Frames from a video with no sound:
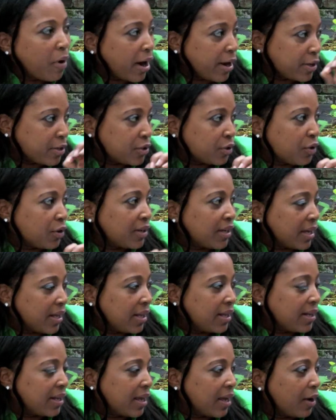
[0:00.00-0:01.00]
prior to her
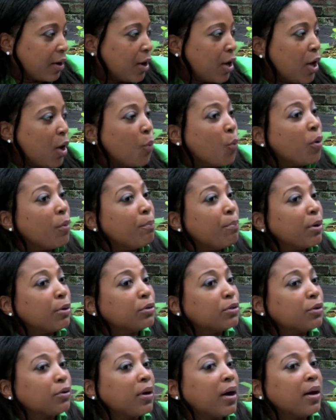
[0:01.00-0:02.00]
getting there, what
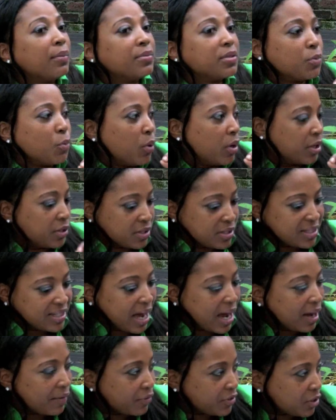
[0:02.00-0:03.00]
built her up to wanting to
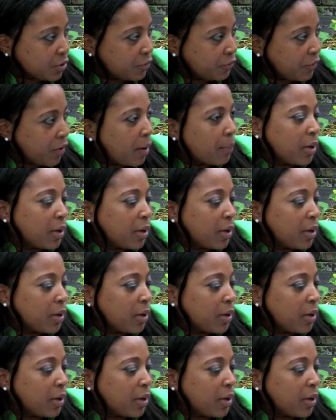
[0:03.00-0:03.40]
dive so far.